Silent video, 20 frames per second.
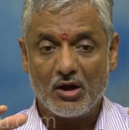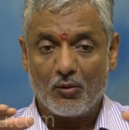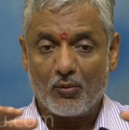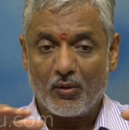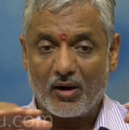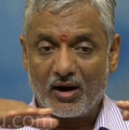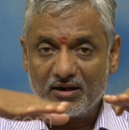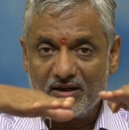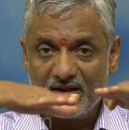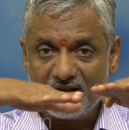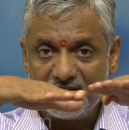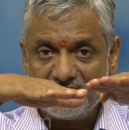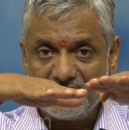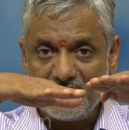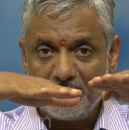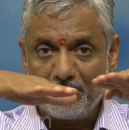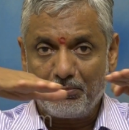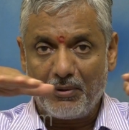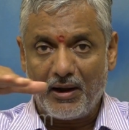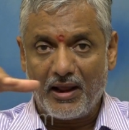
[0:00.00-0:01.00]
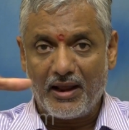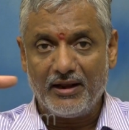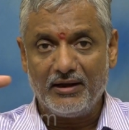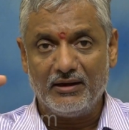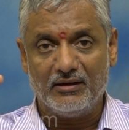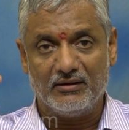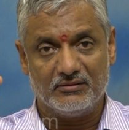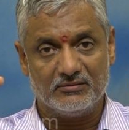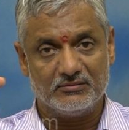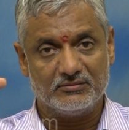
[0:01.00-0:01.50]
What is the
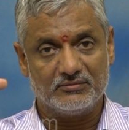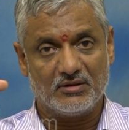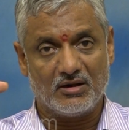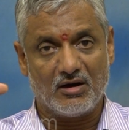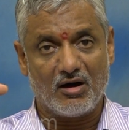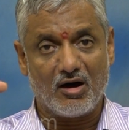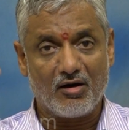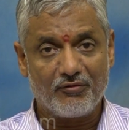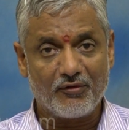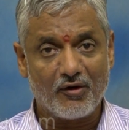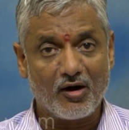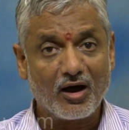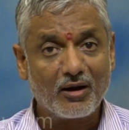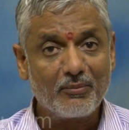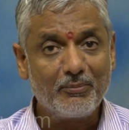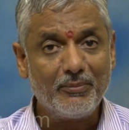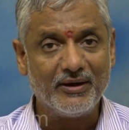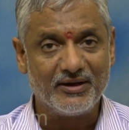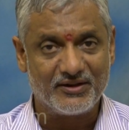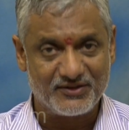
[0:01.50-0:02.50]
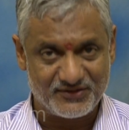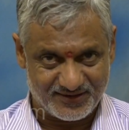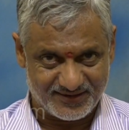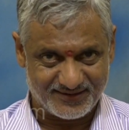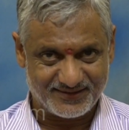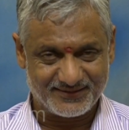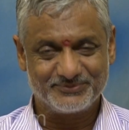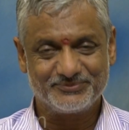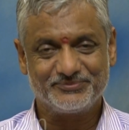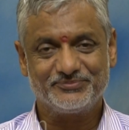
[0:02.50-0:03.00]
plane of orbits?